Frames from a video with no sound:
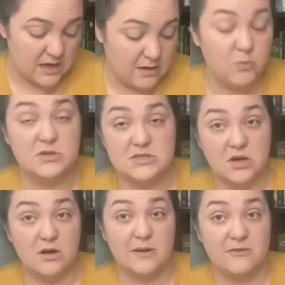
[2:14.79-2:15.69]
We'll
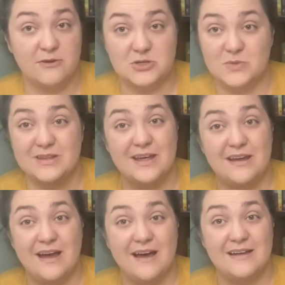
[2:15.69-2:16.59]
talk about the first one that
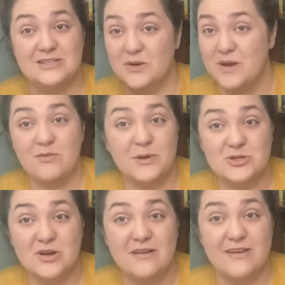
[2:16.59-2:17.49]
I don't have a picture
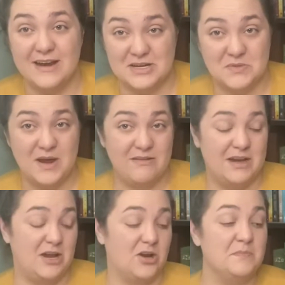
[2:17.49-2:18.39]
of, and I don't have it
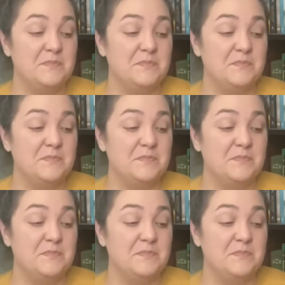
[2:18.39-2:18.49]
here.